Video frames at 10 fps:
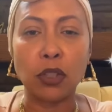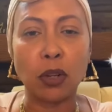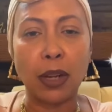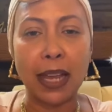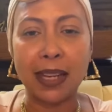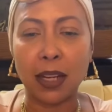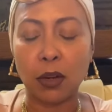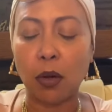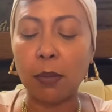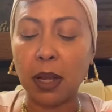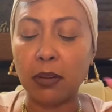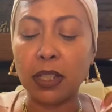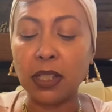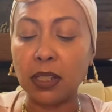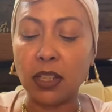So like, you know, I'm
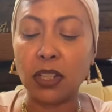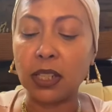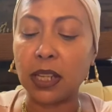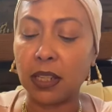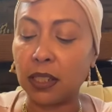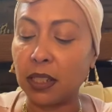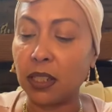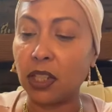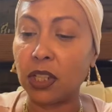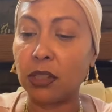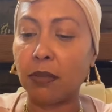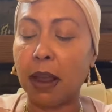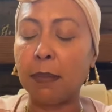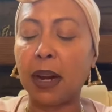hearing snitches get stitches, right?